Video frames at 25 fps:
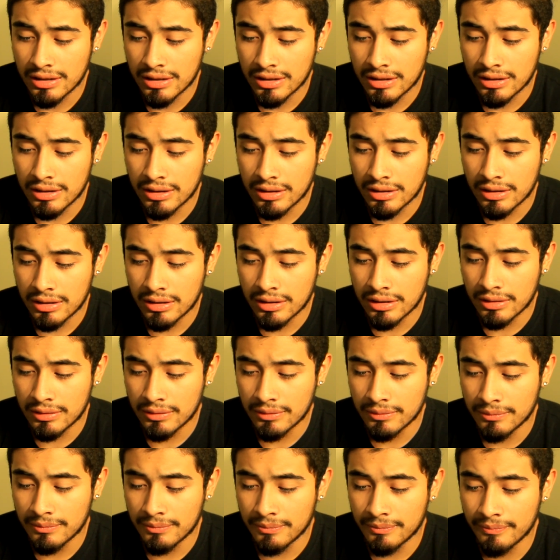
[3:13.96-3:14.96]

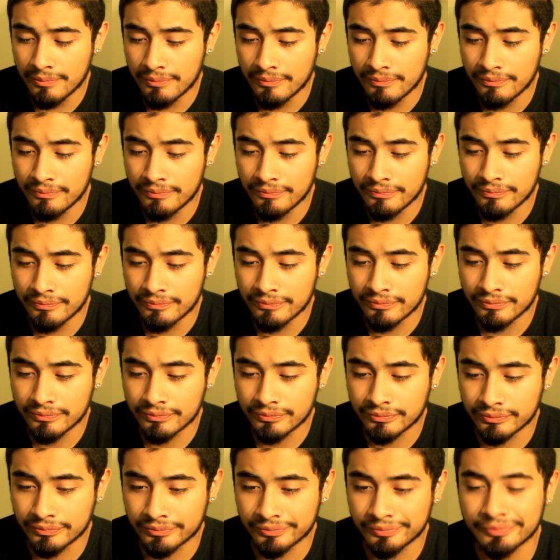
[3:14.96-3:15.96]

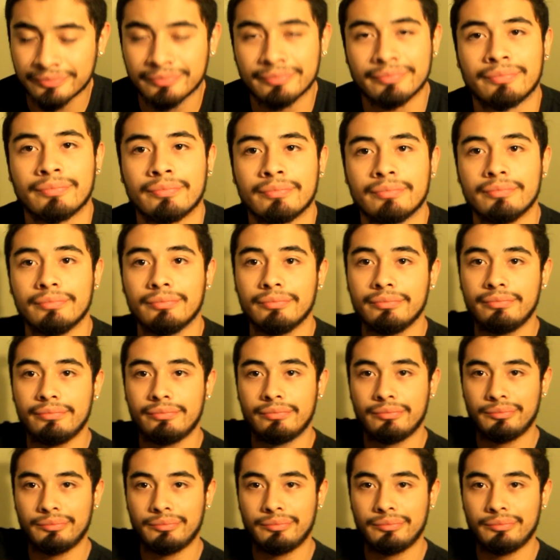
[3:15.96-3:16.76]
No one is speaking in this clip.